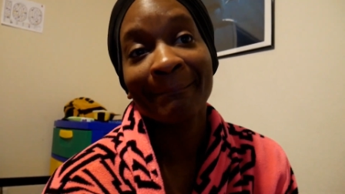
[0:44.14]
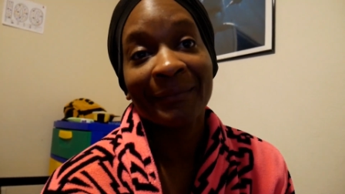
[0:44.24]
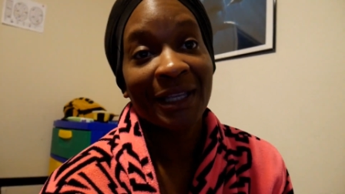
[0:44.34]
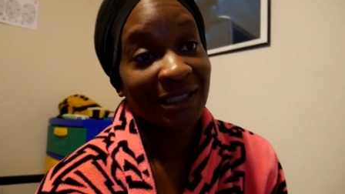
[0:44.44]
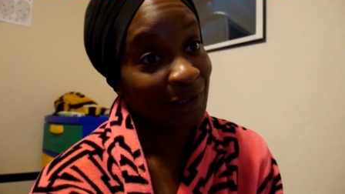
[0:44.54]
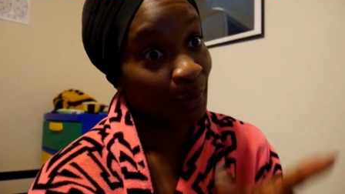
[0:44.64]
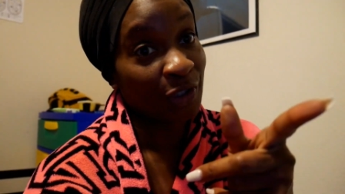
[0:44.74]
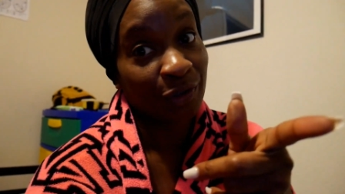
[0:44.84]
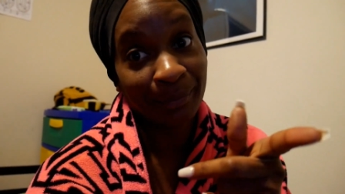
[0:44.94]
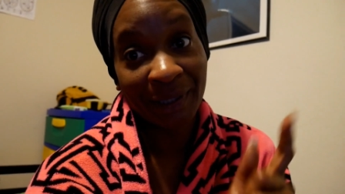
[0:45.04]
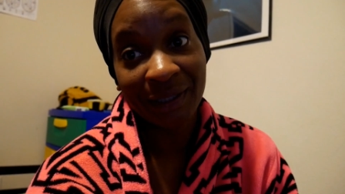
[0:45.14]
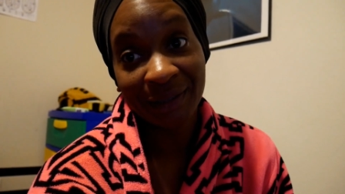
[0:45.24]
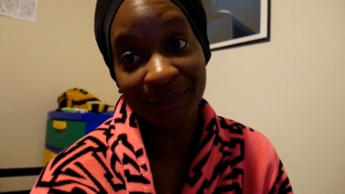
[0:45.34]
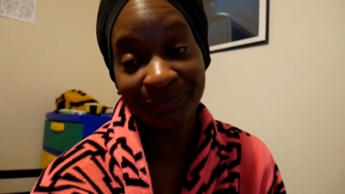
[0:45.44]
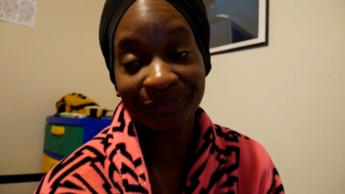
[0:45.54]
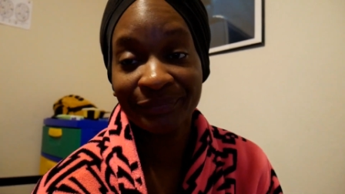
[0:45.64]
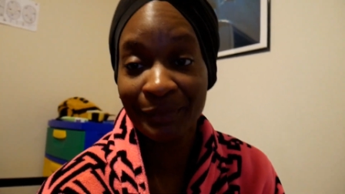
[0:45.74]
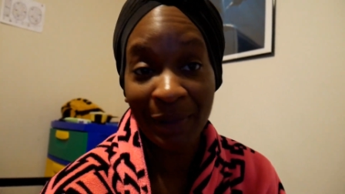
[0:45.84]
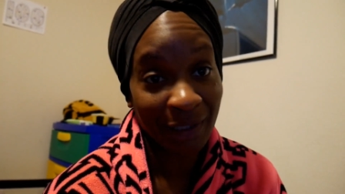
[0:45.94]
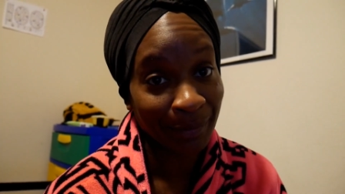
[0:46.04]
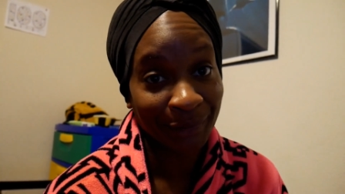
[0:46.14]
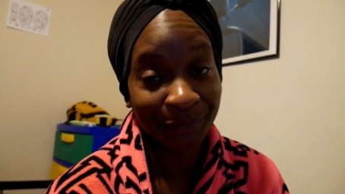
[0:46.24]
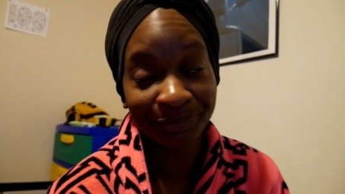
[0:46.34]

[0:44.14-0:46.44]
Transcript: Because he's watching Monkey. Monkey Boo.